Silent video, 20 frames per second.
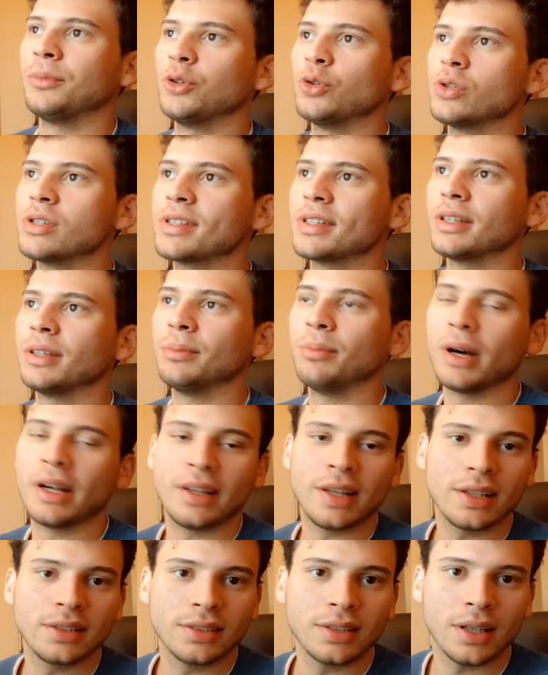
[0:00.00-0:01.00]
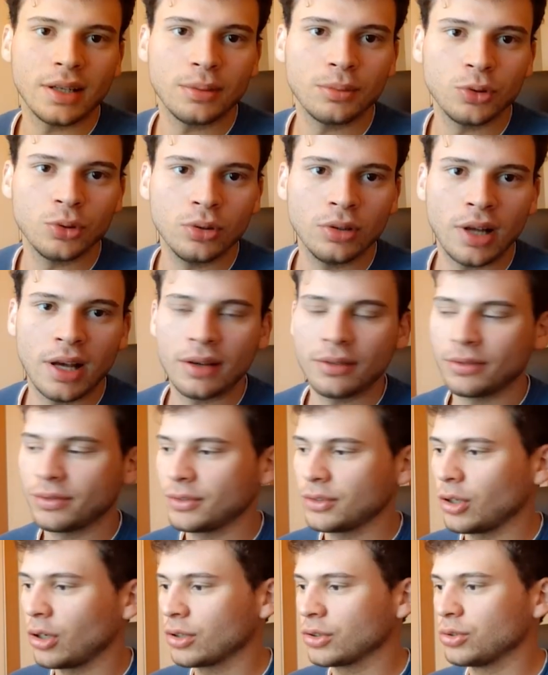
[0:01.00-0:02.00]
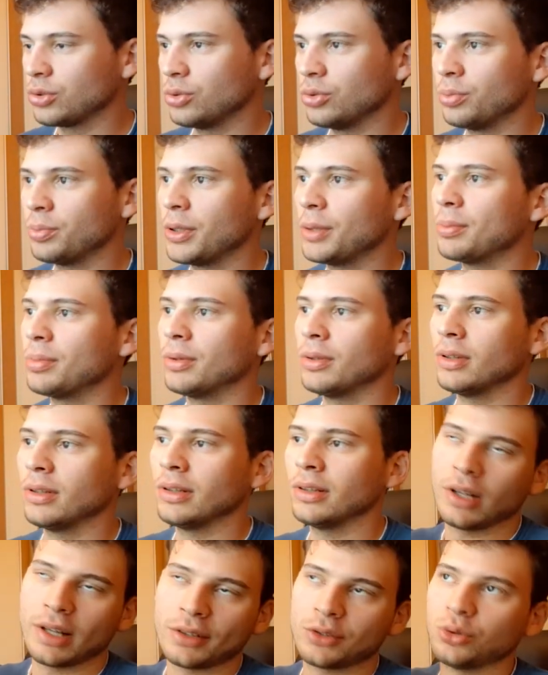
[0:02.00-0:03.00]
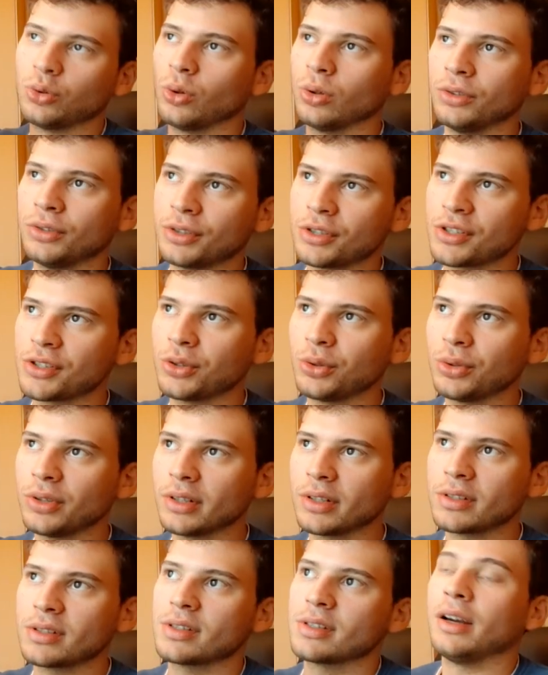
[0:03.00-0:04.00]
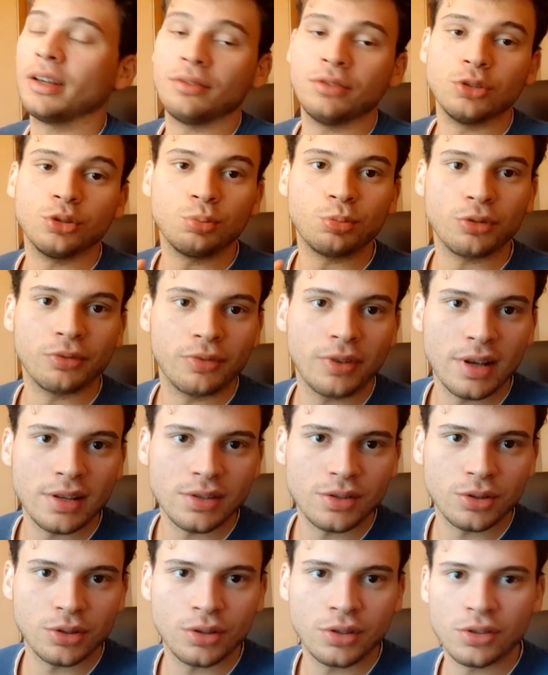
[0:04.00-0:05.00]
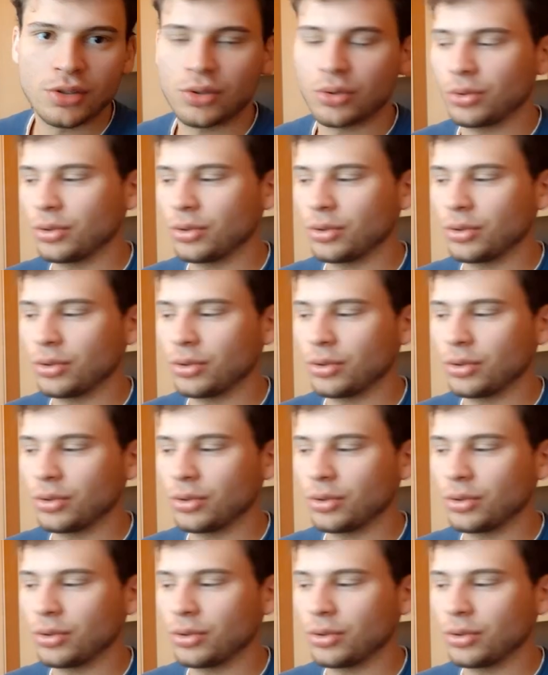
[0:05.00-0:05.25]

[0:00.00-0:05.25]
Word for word: You'll see by that time, you'll have talked to people like to older students, even to professors,